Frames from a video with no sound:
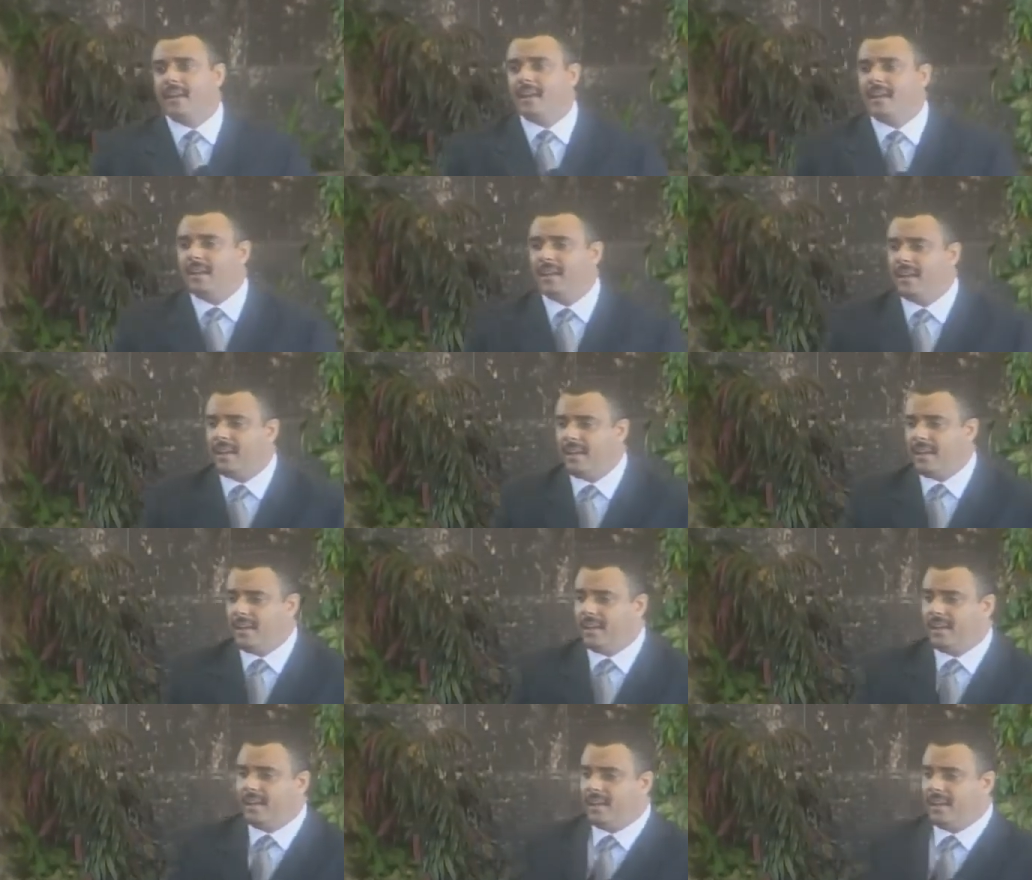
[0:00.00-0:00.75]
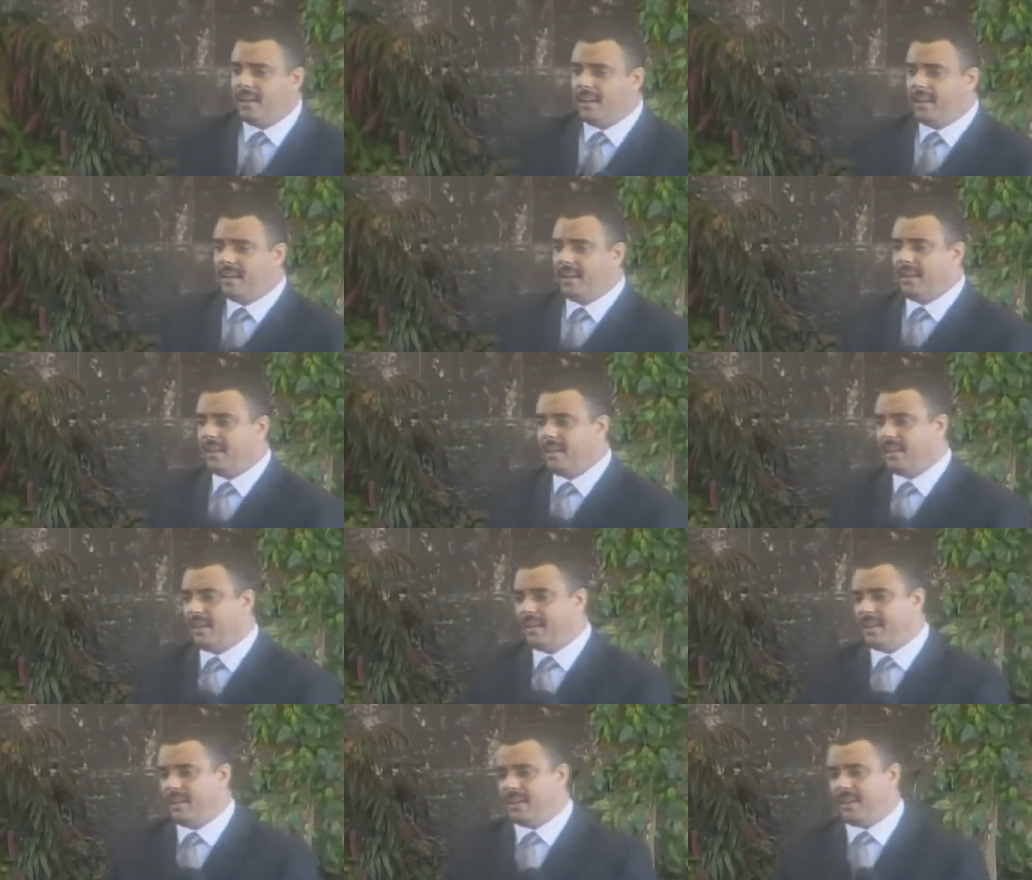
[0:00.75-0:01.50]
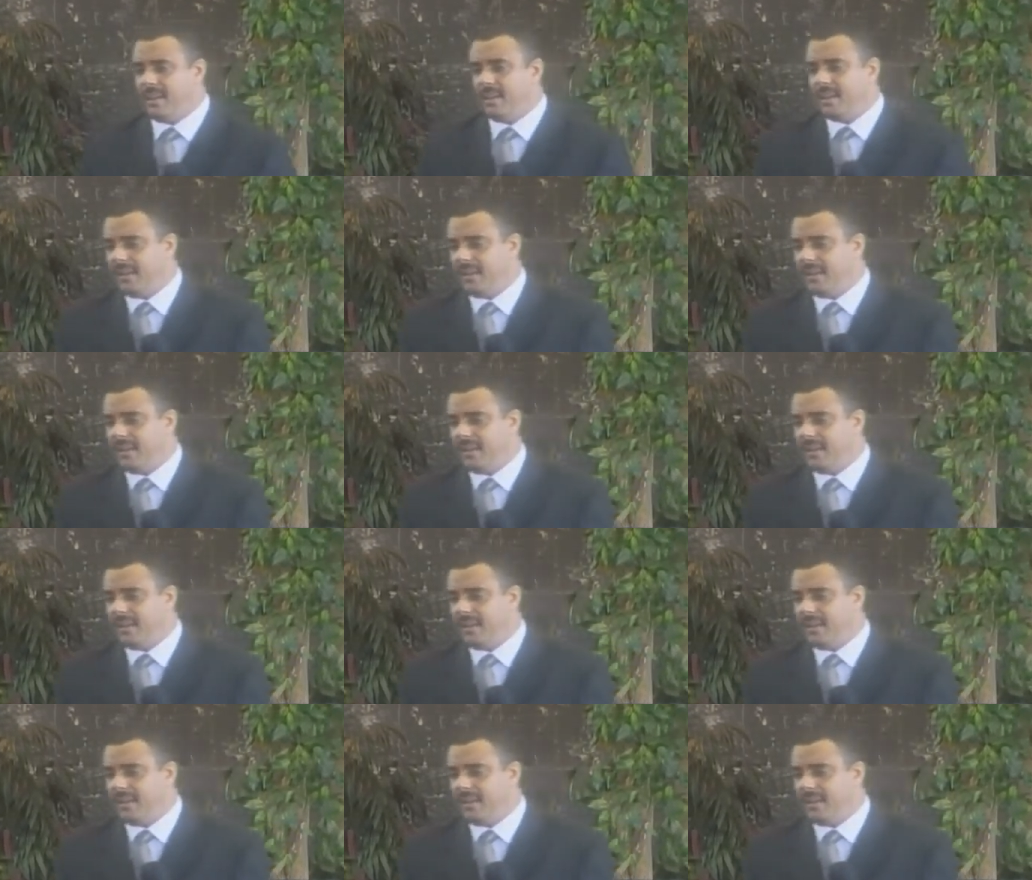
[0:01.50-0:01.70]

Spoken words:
(silence)